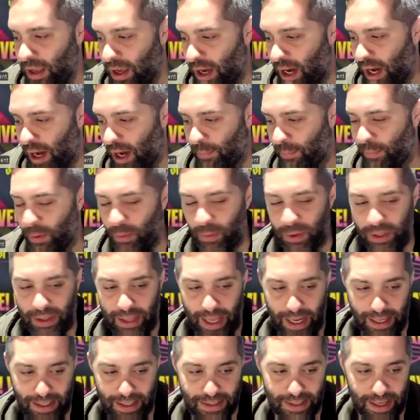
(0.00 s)
But with
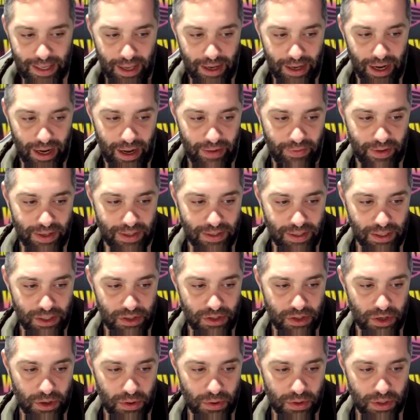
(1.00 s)
that said, obviously
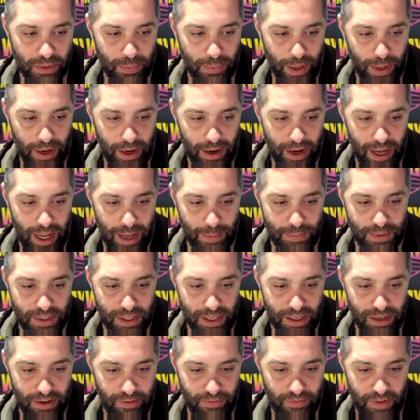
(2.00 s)
Joe Shibata and Hobbs
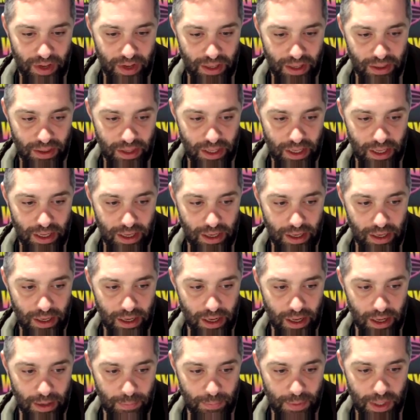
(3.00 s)
did defeat the
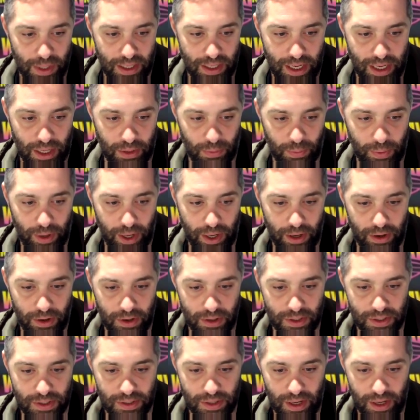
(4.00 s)
Death
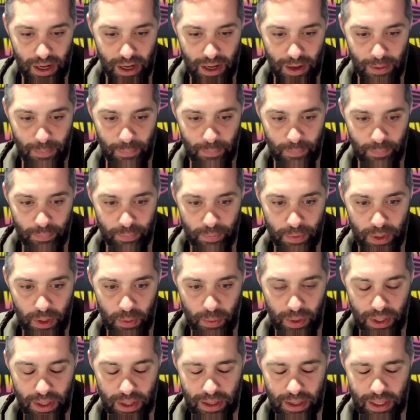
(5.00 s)
Riders
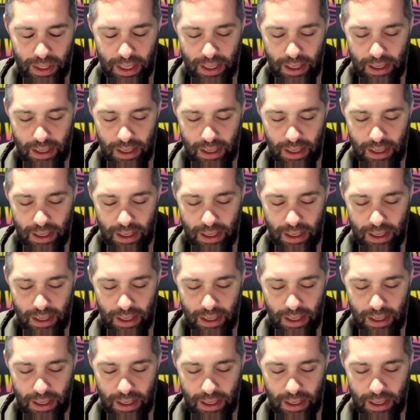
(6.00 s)
with